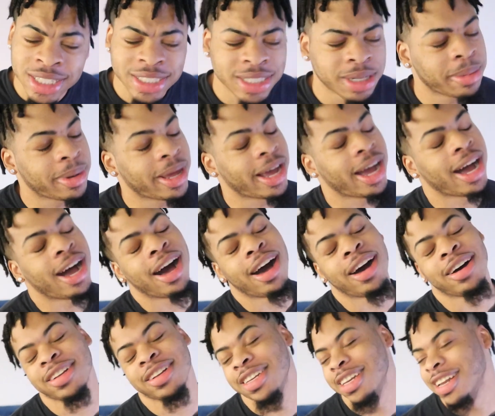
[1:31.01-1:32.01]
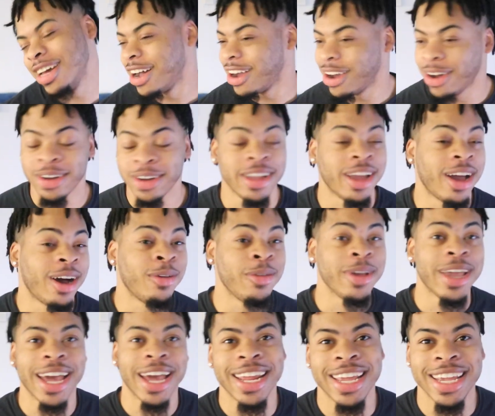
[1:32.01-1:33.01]
She's going be like, oh no, y'all.
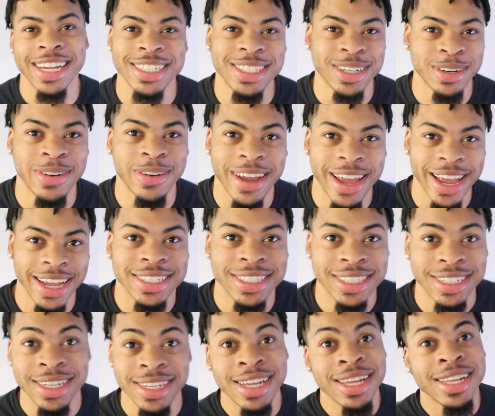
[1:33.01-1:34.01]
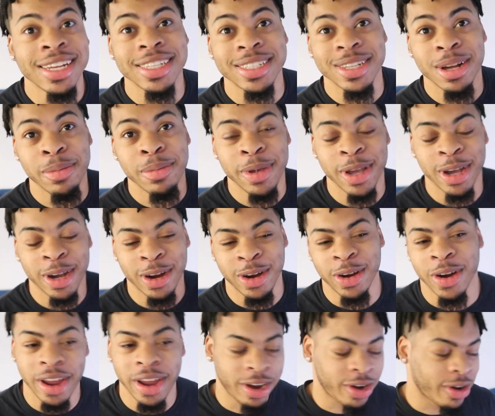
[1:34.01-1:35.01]
We gotta catch her reaction. This is gonna be a
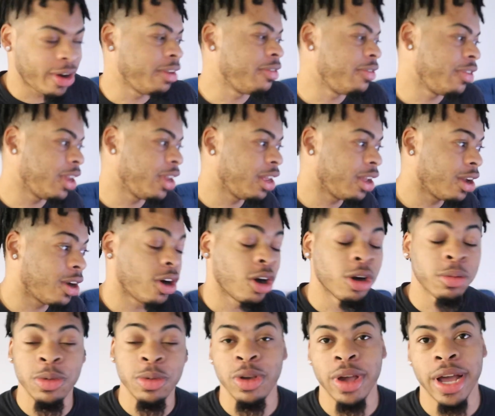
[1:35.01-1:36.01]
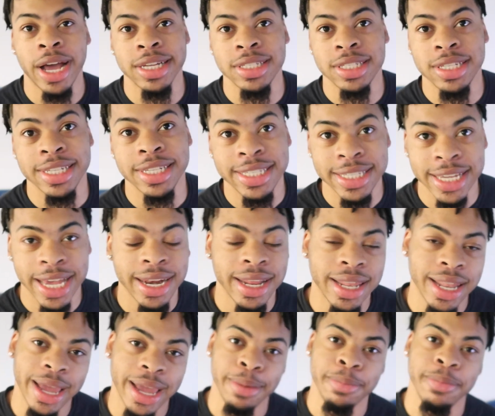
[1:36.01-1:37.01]
great, great video. Hope you guys are
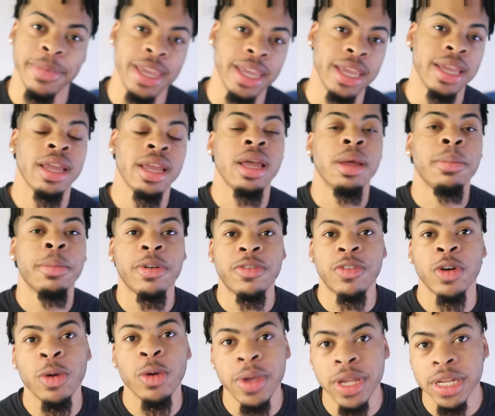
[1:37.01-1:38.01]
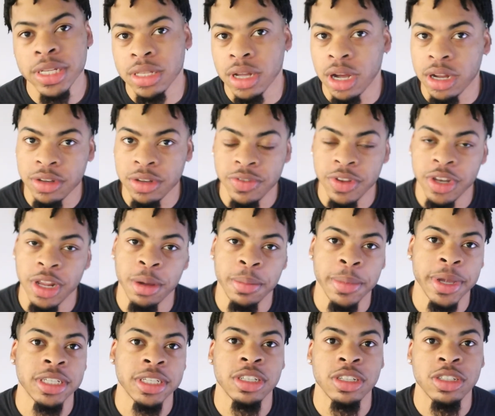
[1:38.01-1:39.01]
excited like me. Before we get started in the video,
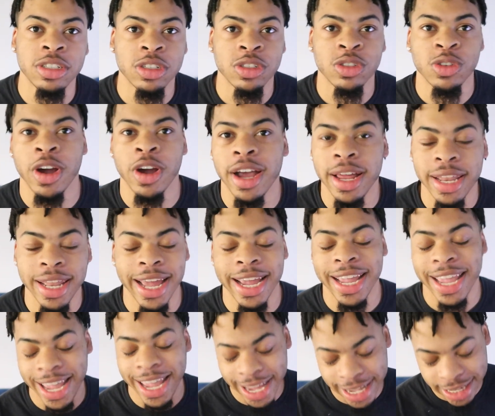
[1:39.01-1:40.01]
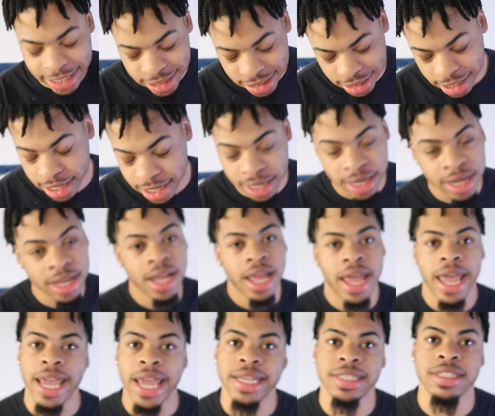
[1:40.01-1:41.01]
make sure you subscribe, like, and share,
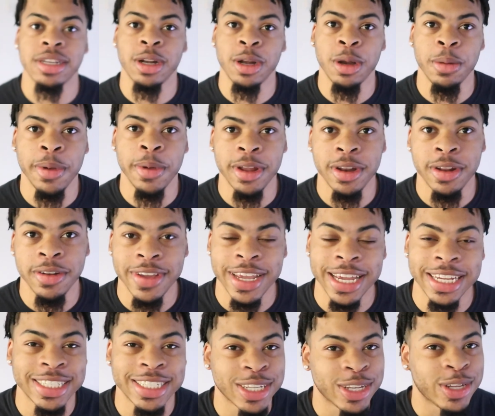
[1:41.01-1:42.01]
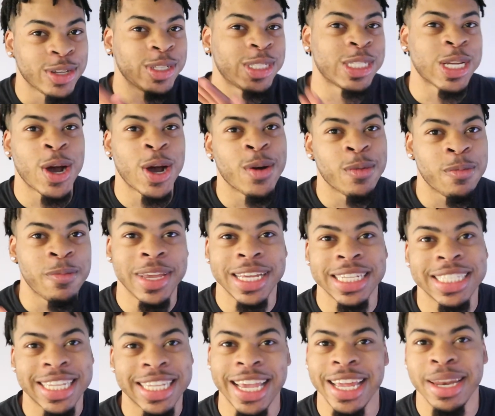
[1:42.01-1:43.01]
and turn on the bell notification so you don't
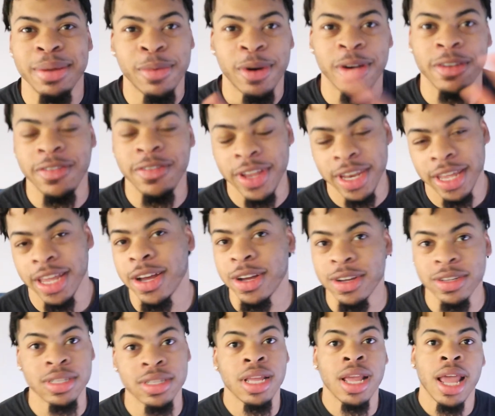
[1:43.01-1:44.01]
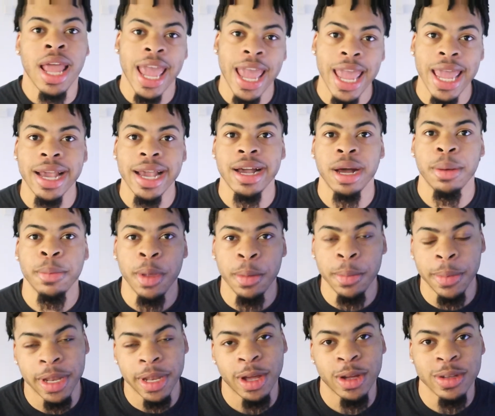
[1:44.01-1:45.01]
miss any more videos. And
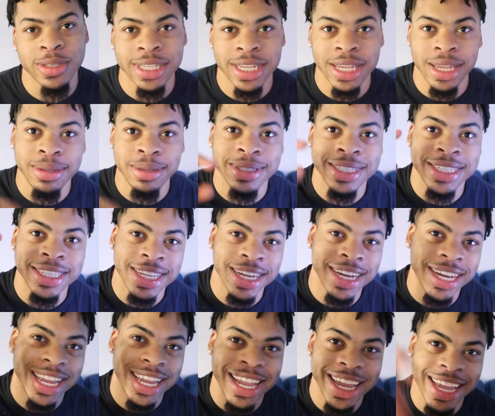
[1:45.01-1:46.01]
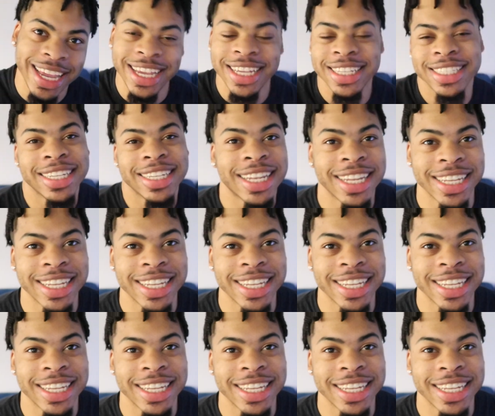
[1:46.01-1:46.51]
comment below Team Stunt Easy.